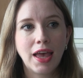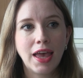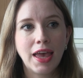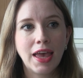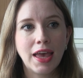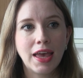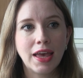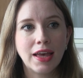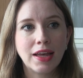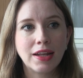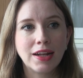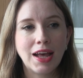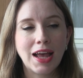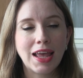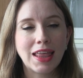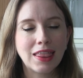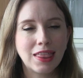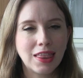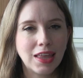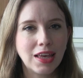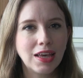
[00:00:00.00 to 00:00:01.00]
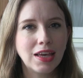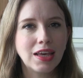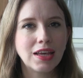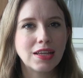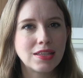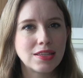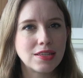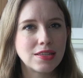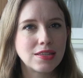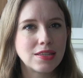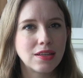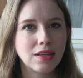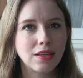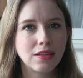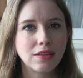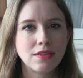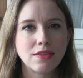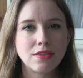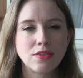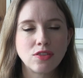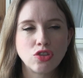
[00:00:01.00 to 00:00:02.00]
And I think it's
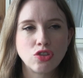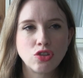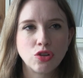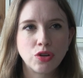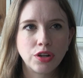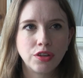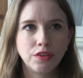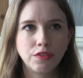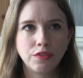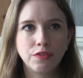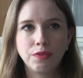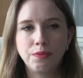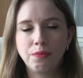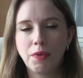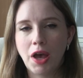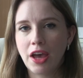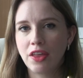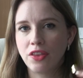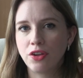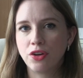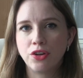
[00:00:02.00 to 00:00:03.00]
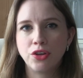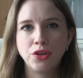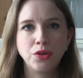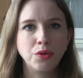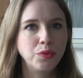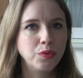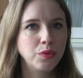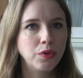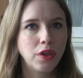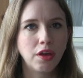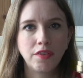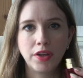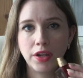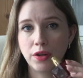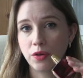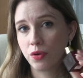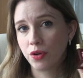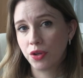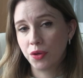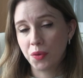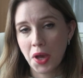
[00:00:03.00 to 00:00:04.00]
sort of either you love it
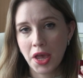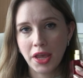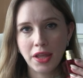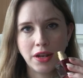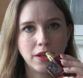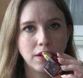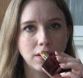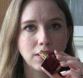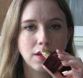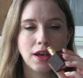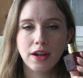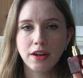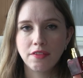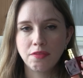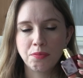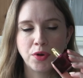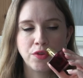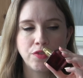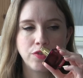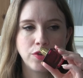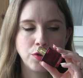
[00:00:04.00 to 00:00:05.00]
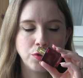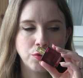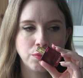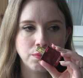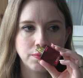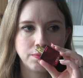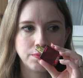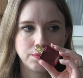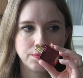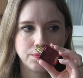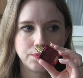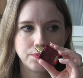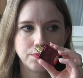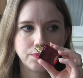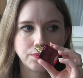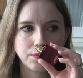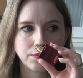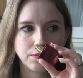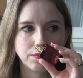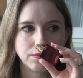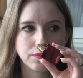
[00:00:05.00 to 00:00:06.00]
or you hate it kind of perfume,
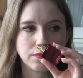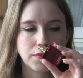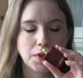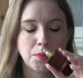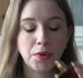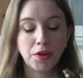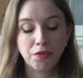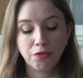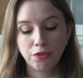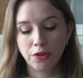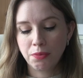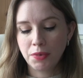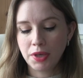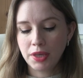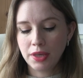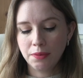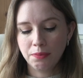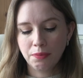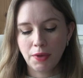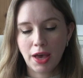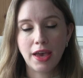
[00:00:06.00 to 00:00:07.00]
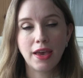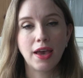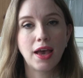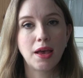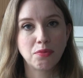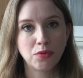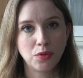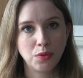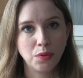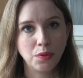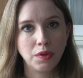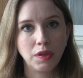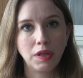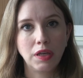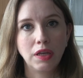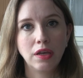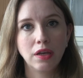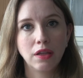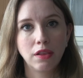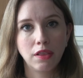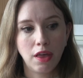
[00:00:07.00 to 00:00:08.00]
but for me, I absolutely
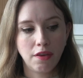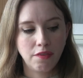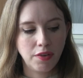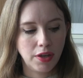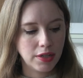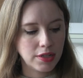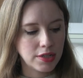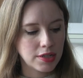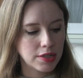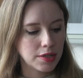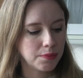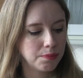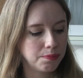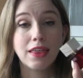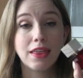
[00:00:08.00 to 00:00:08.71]
love it.